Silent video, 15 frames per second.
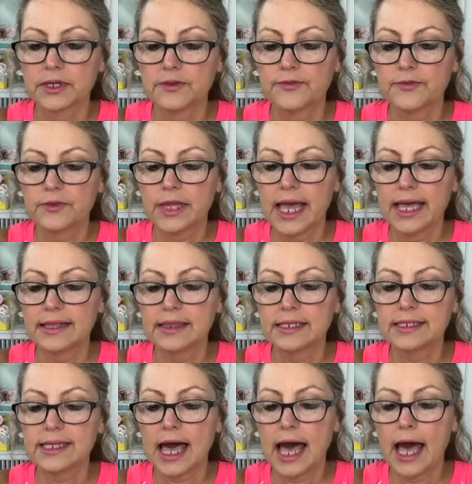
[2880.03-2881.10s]
I'm gonna flatten
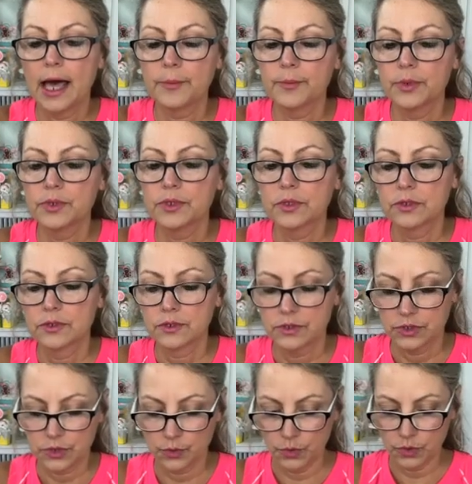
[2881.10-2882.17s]
the top
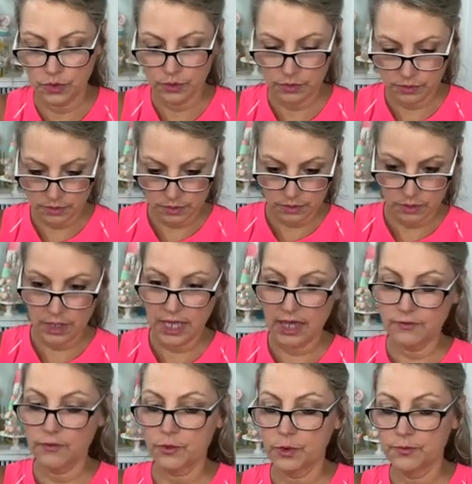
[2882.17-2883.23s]
so we'll
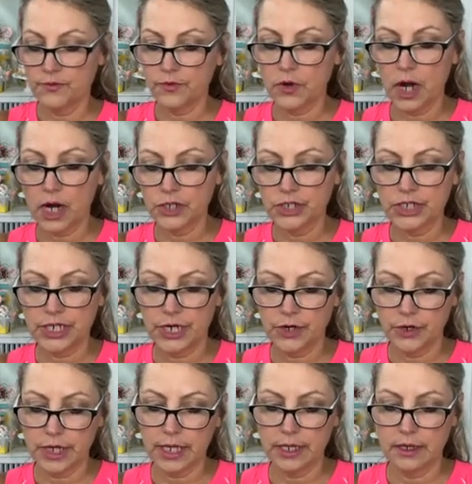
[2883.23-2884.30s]
have room for our
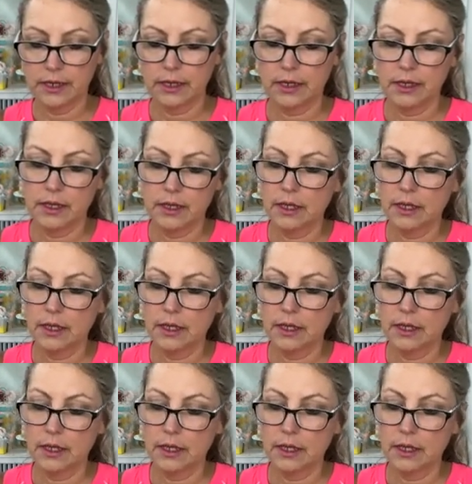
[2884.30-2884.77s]
cherry.